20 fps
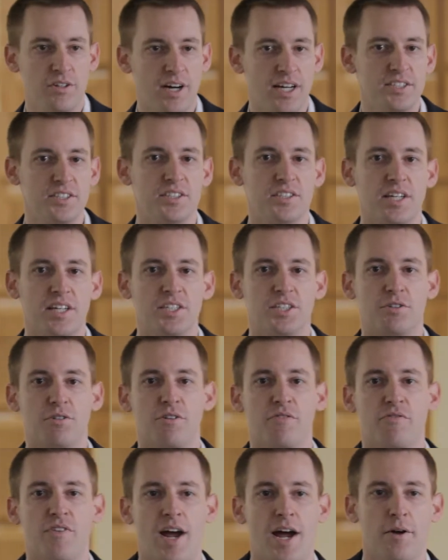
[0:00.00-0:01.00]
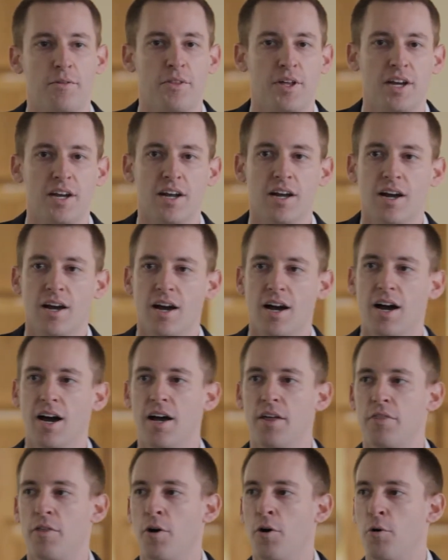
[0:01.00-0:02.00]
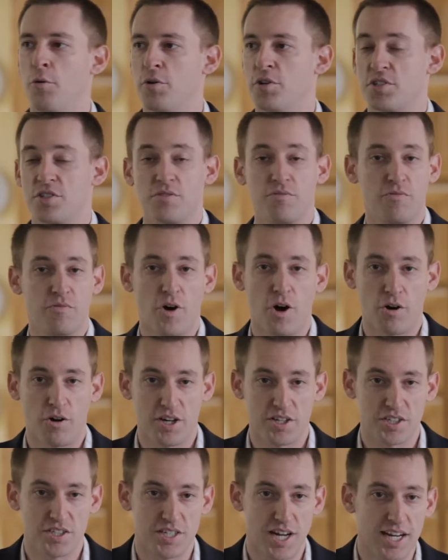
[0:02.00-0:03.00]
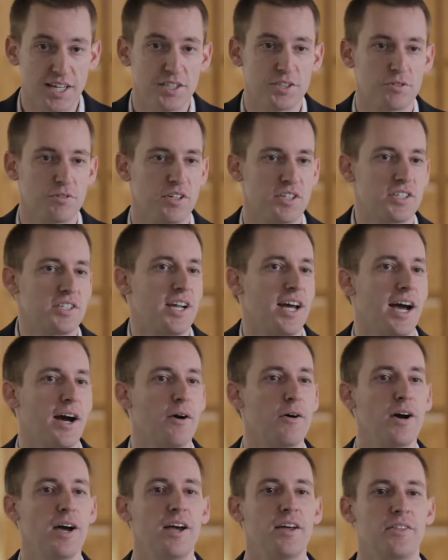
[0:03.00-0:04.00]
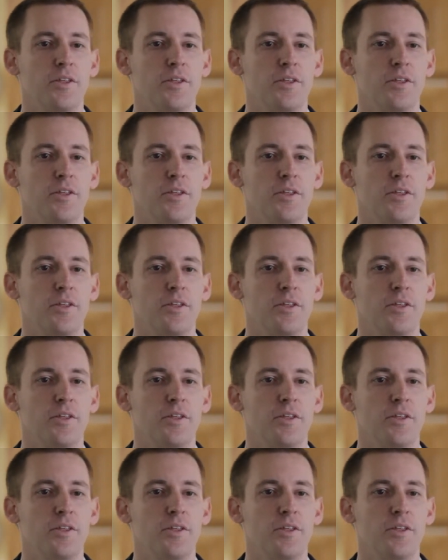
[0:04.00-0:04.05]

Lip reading: legislature and found that though it was far less dangerous now,